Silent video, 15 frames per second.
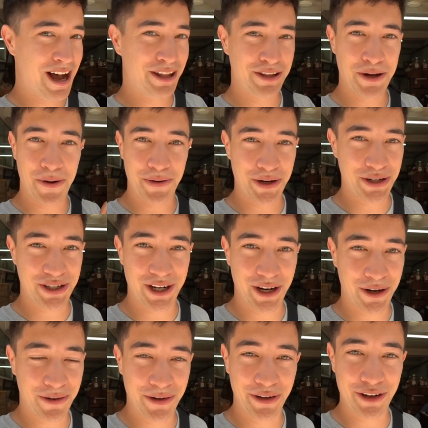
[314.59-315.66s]
The owners
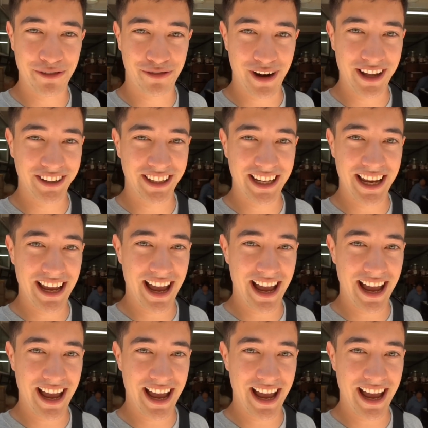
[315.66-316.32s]
here are really friendly,